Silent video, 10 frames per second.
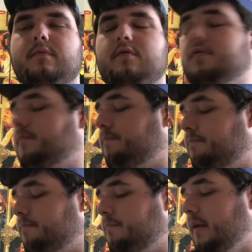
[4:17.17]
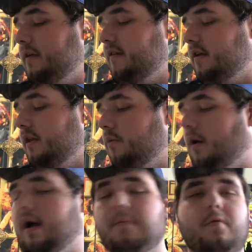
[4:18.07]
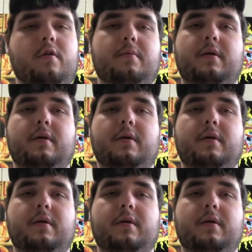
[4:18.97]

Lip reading: So basically what I'm going to